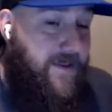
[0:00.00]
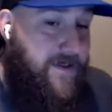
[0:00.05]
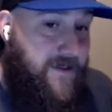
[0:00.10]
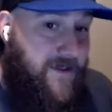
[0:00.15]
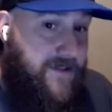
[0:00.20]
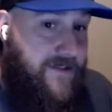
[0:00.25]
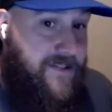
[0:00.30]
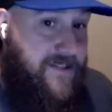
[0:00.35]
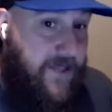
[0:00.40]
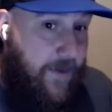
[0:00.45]

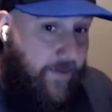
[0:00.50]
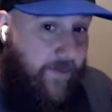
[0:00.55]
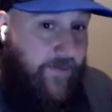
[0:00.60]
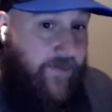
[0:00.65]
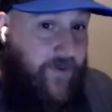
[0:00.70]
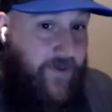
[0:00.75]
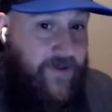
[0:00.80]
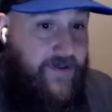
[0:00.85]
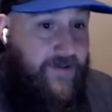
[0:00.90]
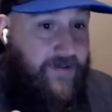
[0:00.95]
some of
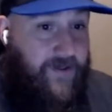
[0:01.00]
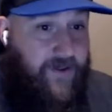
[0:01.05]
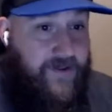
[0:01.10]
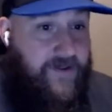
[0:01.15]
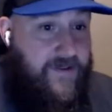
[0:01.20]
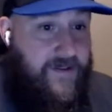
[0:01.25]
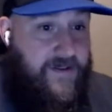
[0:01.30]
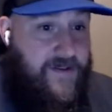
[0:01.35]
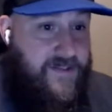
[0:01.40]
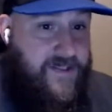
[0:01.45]

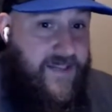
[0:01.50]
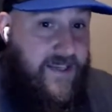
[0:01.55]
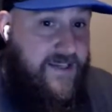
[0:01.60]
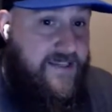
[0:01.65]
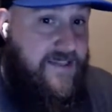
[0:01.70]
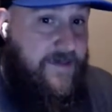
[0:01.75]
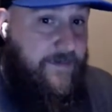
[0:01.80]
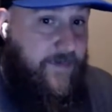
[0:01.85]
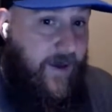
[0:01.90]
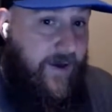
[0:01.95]
the
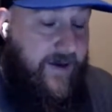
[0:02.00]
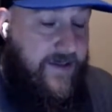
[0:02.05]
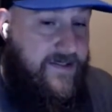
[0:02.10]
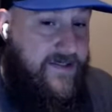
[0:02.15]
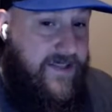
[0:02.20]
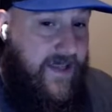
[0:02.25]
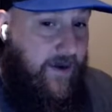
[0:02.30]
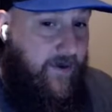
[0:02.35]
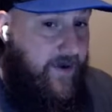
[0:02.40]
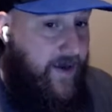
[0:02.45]
sticks and butt ends
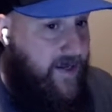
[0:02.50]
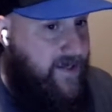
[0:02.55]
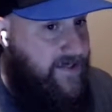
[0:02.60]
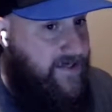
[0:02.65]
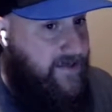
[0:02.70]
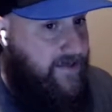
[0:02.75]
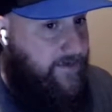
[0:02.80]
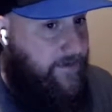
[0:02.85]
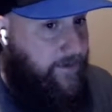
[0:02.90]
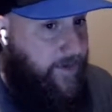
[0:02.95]

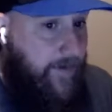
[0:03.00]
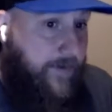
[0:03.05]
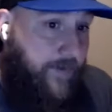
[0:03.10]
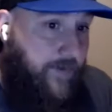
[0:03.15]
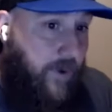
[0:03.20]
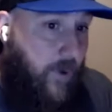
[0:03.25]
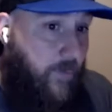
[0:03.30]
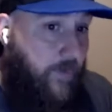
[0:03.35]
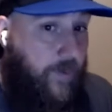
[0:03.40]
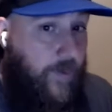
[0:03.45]
nowadays, people
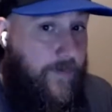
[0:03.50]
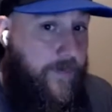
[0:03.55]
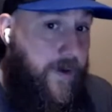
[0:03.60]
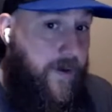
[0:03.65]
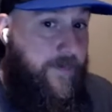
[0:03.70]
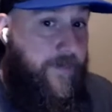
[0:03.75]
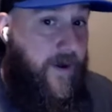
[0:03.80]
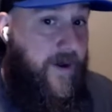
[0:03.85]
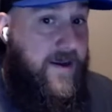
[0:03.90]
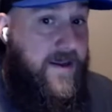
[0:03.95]
don't put
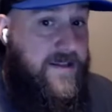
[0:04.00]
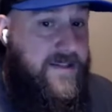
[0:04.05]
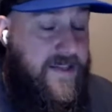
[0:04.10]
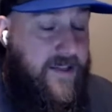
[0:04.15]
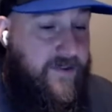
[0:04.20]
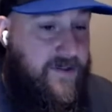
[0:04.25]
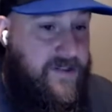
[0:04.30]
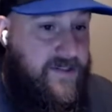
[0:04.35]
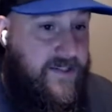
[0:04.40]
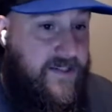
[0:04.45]
big butt ends on
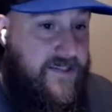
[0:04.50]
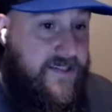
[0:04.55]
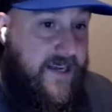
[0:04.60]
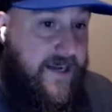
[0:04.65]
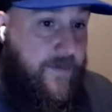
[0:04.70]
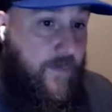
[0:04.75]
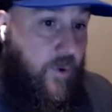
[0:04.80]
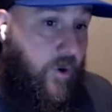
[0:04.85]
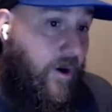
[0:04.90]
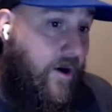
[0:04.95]
their sticks
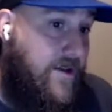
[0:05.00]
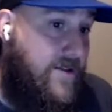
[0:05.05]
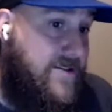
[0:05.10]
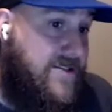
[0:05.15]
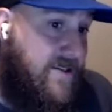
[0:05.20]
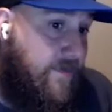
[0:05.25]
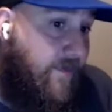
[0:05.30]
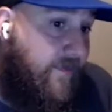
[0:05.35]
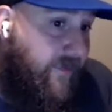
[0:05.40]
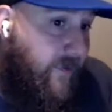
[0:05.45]
anymore. And
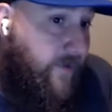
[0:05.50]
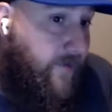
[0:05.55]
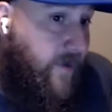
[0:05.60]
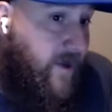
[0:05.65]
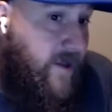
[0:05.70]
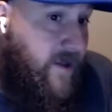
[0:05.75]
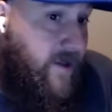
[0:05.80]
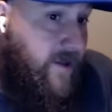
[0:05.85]
some of them